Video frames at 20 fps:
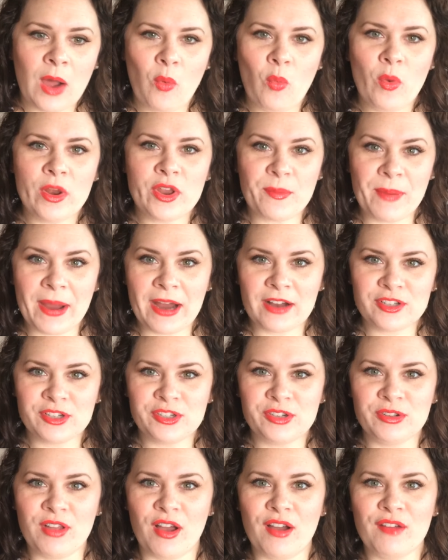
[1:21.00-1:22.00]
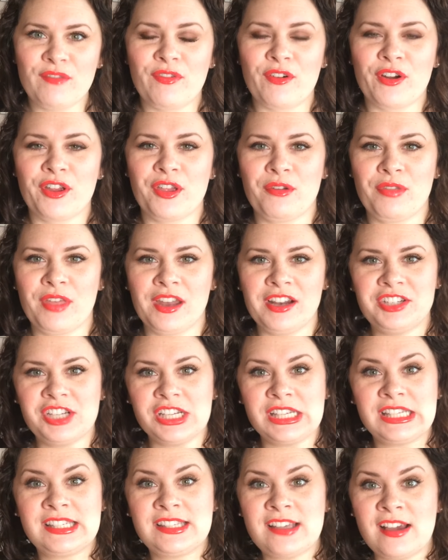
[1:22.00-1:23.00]
when your pants are too long for you, then it
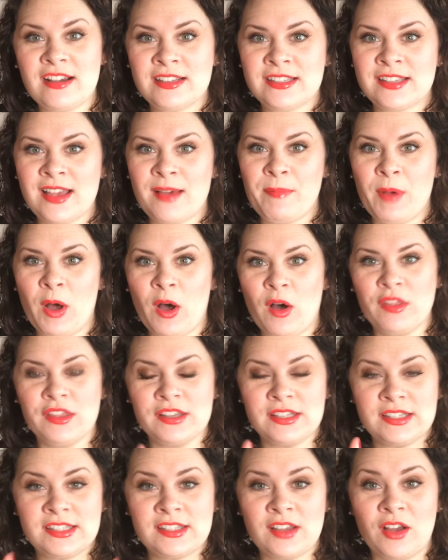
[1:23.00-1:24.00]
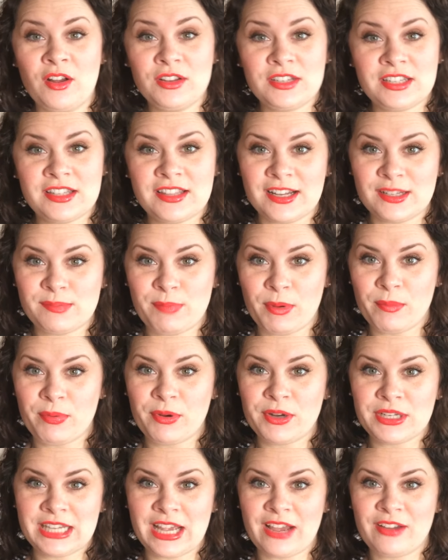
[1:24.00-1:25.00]
just sucks up all the salt that's been
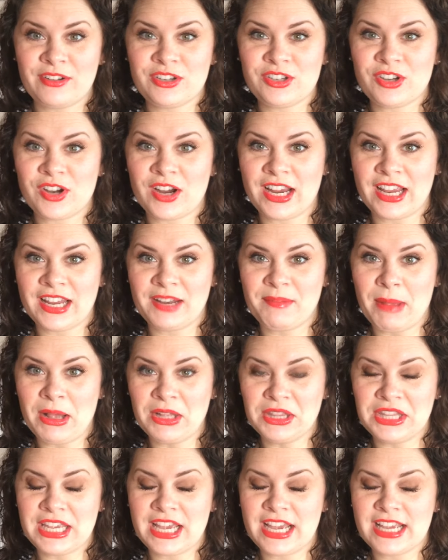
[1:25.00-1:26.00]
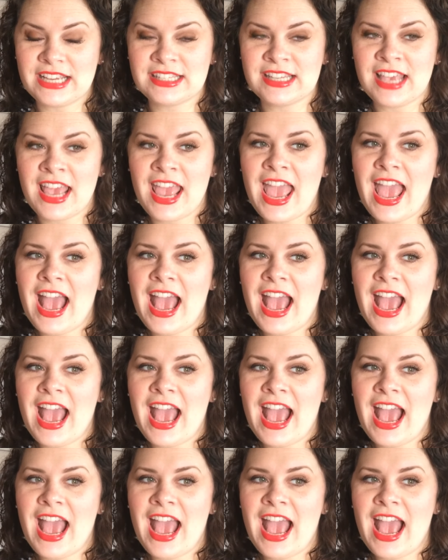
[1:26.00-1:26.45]
put down to try and melt the ice,